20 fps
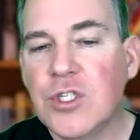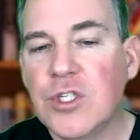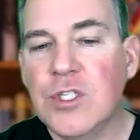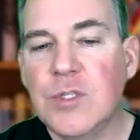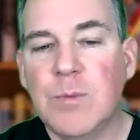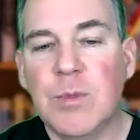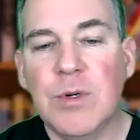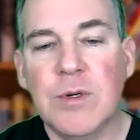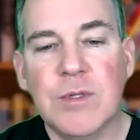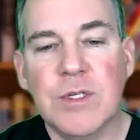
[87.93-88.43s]

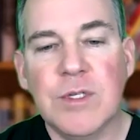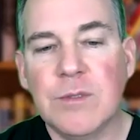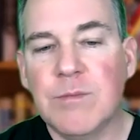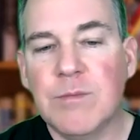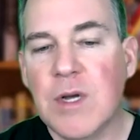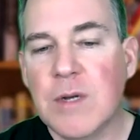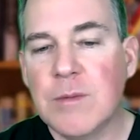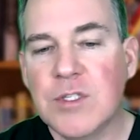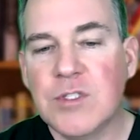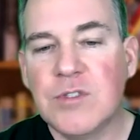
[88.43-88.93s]
She's
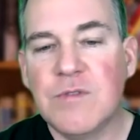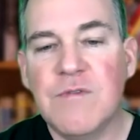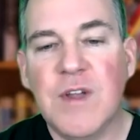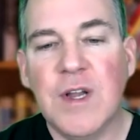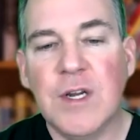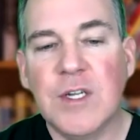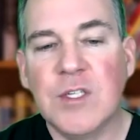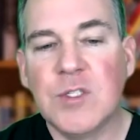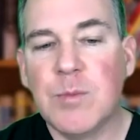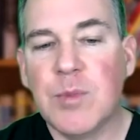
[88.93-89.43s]
published
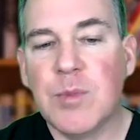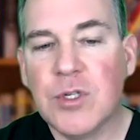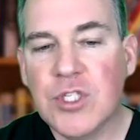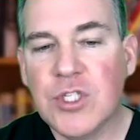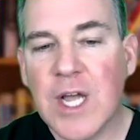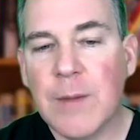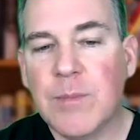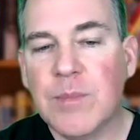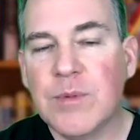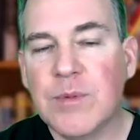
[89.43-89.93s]
various book
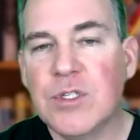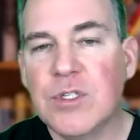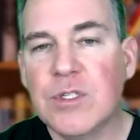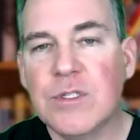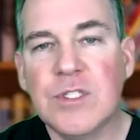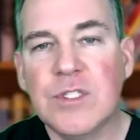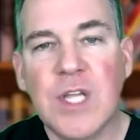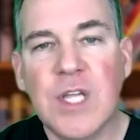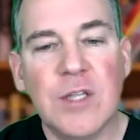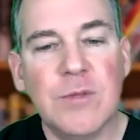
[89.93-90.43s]

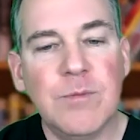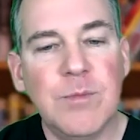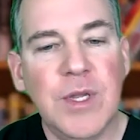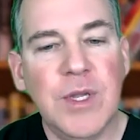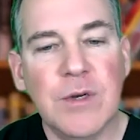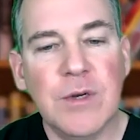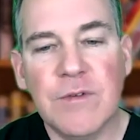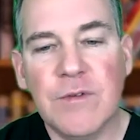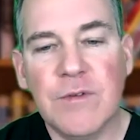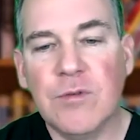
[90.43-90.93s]
chapters and
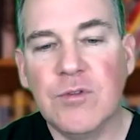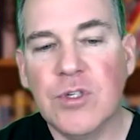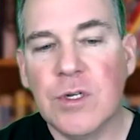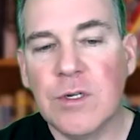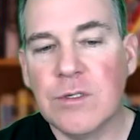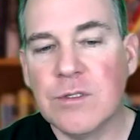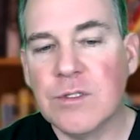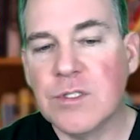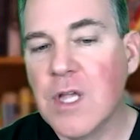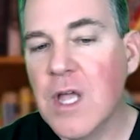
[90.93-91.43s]
peer review
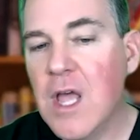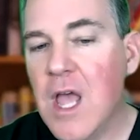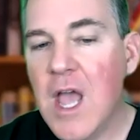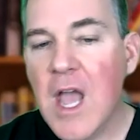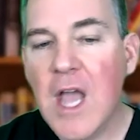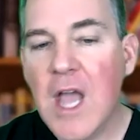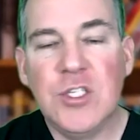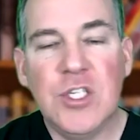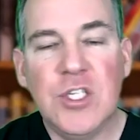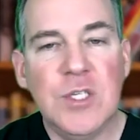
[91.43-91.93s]
journals,
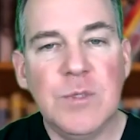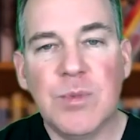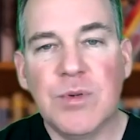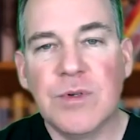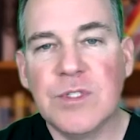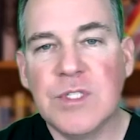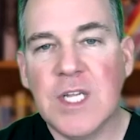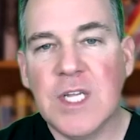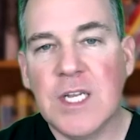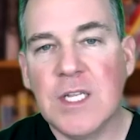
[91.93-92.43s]
and she's
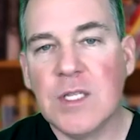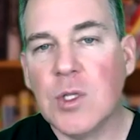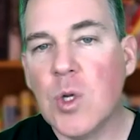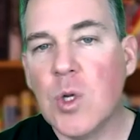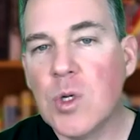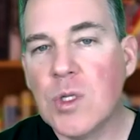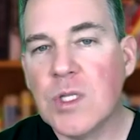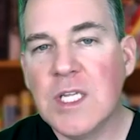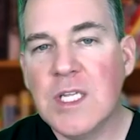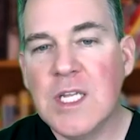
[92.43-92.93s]
presented
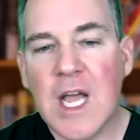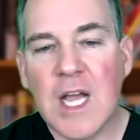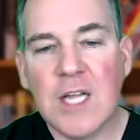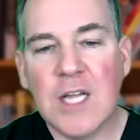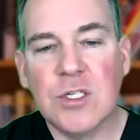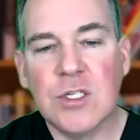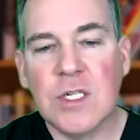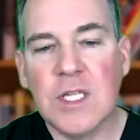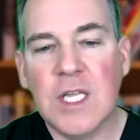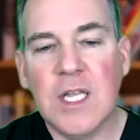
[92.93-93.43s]
locally,
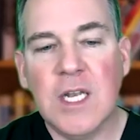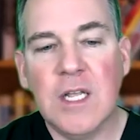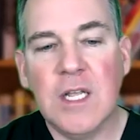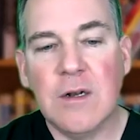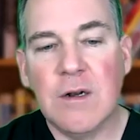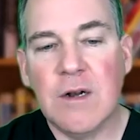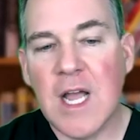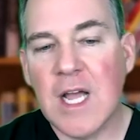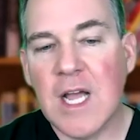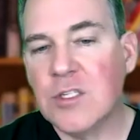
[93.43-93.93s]
nationally, and
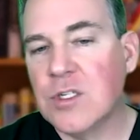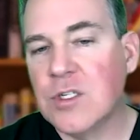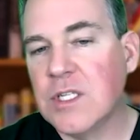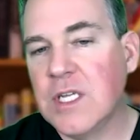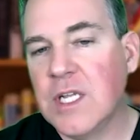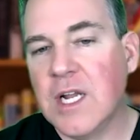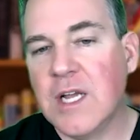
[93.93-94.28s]
internationally.